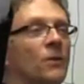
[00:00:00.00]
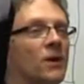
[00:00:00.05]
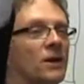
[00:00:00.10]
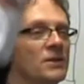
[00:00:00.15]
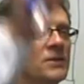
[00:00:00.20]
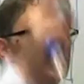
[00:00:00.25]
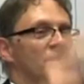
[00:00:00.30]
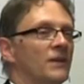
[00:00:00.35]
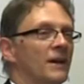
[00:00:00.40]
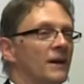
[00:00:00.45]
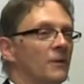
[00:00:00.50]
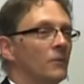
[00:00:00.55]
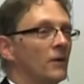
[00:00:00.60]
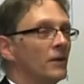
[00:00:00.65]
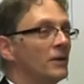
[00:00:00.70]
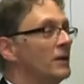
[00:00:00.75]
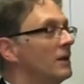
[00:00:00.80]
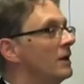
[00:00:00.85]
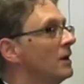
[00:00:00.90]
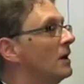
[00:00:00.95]
wires to that
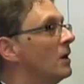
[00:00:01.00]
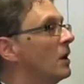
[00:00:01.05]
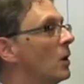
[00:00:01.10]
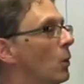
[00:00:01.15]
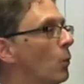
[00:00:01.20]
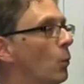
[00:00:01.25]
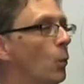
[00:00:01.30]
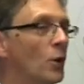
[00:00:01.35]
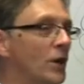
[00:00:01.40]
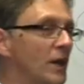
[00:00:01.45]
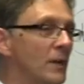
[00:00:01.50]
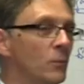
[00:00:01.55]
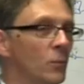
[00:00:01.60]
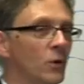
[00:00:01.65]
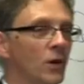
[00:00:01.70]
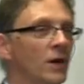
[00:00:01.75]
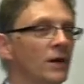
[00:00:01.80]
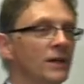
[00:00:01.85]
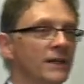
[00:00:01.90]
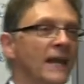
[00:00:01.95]
one. Would it
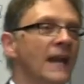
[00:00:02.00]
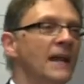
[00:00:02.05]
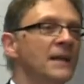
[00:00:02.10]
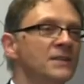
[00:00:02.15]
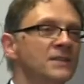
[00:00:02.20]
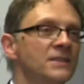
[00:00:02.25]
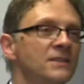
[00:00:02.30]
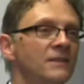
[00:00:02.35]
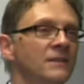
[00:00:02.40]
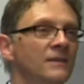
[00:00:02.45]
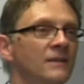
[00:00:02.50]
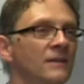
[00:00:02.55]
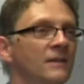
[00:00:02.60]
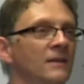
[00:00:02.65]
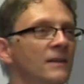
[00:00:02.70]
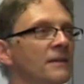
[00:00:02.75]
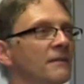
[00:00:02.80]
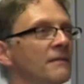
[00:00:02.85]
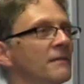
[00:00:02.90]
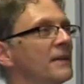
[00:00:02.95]
work? Yes.
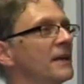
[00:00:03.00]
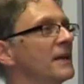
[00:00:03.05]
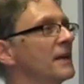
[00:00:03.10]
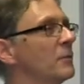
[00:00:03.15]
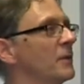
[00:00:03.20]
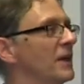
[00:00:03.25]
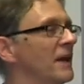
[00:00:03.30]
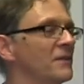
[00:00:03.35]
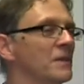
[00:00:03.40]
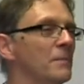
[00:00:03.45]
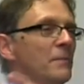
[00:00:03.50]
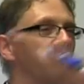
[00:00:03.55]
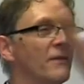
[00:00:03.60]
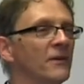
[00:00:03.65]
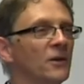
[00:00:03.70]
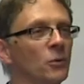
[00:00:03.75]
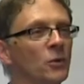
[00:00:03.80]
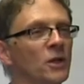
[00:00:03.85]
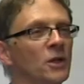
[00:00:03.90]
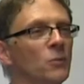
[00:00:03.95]
Think, we'd have to
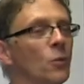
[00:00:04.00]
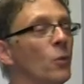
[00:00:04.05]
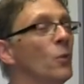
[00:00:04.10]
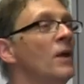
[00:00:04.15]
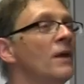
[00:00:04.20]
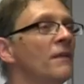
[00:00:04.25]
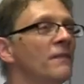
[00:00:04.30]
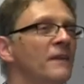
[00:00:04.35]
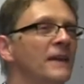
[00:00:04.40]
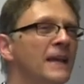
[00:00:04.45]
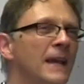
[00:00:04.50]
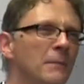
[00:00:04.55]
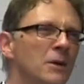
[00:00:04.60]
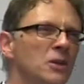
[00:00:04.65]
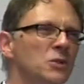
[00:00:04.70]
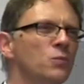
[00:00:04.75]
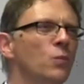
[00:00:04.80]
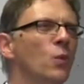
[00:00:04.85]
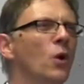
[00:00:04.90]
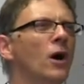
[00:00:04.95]
bury it all in the wall. Think how
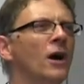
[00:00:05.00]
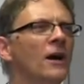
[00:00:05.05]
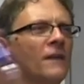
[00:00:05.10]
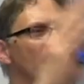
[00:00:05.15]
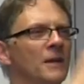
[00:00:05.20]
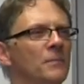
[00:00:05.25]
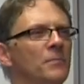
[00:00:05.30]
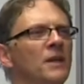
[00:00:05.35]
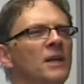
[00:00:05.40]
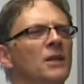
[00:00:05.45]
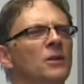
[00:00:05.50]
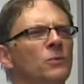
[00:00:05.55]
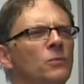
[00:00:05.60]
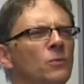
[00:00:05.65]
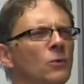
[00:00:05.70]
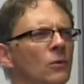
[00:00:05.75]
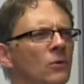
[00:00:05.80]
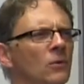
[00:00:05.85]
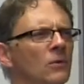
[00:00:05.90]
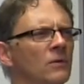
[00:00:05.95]
much wire there'd be in the
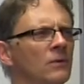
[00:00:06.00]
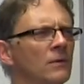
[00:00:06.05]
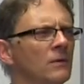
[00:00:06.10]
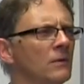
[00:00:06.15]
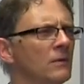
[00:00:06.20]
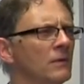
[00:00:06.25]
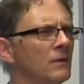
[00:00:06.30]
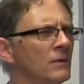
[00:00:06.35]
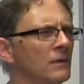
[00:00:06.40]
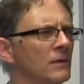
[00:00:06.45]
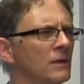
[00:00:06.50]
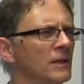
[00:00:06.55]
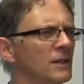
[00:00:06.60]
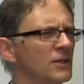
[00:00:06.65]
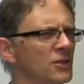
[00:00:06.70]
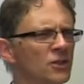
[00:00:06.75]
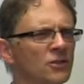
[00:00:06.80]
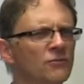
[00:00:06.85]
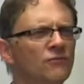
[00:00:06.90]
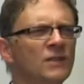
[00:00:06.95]
wall.
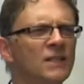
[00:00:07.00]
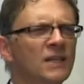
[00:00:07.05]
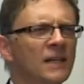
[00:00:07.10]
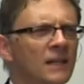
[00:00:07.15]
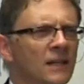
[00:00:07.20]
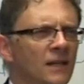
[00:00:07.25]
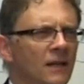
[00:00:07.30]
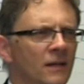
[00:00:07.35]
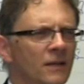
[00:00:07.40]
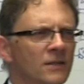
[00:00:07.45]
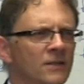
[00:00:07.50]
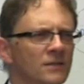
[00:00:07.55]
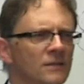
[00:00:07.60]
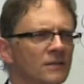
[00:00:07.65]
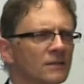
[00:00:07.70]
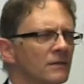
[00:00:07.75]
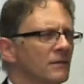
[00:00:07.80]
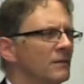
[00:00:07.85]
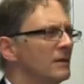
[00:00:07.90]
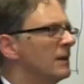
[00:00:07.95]
It's just ridiculous.
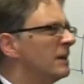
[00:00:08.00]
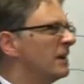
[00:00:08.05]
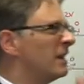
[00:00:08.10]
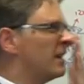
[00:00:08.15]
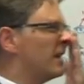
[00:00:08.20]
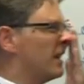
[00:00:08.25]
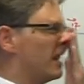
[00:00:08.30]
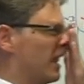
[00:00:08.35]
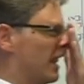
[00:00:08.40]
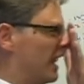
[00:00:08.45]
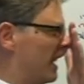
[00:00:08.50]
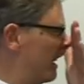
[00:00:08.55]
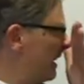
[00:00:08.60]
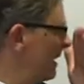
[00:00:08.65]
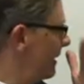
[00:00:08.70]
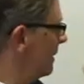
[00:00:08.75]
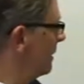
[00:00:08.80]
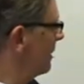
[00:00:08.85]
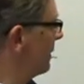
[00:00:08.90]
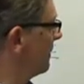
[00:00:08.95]

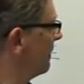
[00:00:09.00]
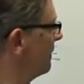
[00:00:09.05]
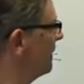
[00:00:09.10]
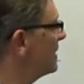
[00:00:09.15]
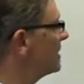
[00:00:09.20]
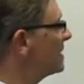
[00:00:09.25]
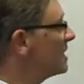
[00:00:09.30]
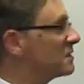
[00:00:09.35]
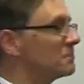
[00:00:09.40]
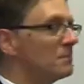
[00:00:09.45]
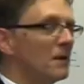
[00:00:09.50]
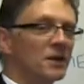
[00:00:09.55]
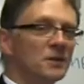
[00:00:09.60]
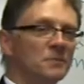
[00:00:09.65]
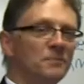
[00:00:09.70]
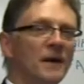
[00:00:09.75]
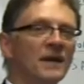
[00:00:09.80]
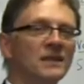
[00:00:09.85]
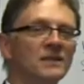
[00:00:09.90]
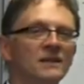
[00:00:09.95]
This is
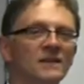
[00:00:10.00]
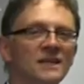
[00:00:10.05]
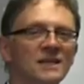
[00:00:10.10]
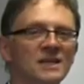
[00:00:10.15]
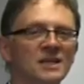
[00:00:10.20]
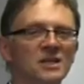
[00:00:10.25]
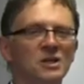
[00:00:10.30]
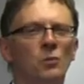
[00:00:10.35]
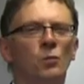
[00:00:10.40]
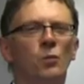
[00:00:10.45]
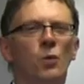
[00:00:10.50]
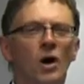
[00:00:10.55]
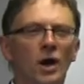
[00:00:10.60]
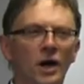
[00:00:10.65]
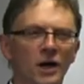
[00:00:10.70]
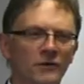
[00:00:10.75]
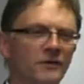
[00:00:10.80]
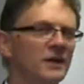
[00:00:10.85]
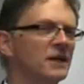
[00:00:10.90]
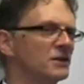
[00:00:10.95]
much better. This is a
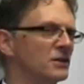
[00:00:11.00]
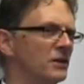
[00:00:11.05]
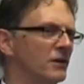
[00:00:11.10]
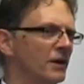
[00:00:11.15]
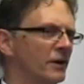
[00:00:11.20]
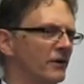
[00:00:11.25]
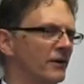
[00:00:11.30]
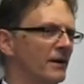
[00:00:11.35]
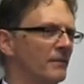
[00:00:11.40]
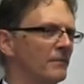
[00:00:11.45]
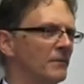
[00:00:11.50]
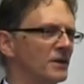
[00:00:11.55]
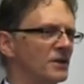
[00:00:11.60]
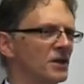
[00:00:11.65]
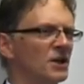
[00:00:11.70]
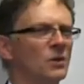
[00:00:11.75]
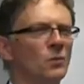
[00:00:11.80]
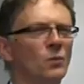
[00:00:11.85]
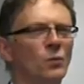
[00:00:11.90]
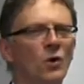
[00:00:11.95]
wiring diagram. I
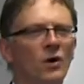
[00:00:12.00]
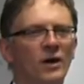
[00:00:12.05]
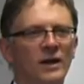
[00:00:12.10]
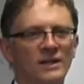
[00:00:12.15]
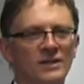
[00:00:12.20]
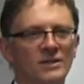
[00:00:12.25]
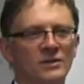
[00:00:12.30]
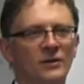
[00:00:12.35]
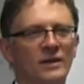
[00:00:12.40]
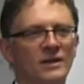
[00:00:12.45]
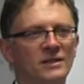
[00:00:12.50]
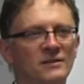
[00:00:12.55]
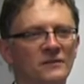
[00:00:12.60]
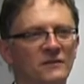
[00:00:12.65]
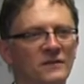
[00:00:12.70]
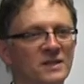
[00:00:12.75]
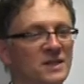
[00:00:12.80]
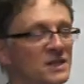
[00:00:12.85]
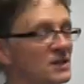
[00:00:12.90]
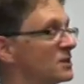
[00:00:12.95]
don't know why it's got into
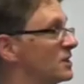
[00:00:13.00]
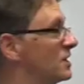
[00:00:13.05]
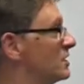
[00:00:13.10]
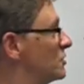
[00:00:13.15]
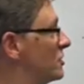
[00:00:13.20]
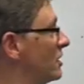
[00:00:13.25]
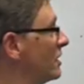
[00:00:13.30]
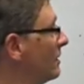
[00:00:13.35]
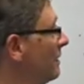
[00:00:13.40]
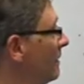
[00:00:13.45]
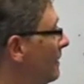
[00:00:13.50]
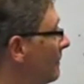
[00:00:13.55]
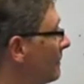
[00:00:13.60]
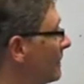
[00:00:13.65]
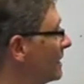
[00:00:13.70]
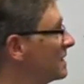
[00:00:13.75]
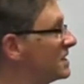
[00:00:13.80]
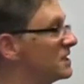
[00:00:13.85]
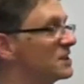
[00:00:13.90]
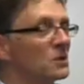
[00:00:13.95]
physics teaching,
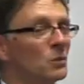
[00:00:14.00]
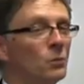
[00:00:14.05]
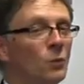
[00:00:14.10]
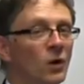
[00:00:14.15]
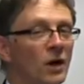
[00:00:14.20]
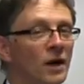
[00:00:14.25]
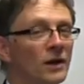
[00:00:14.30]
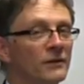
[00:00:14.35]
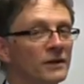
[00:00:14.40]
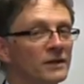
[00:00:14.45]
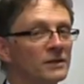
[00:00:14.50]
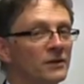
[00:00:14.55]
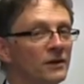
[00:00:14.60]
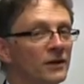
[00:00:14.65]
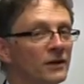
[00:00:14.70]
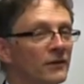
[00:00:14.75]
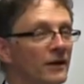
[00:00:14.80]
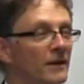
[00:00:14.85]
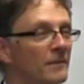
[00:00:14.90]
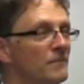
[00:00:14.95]
but this is a wiring
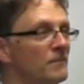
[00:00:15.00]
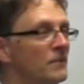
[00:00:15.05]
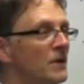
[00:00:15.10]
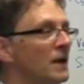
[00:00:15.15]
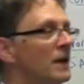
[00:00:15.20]
diagram.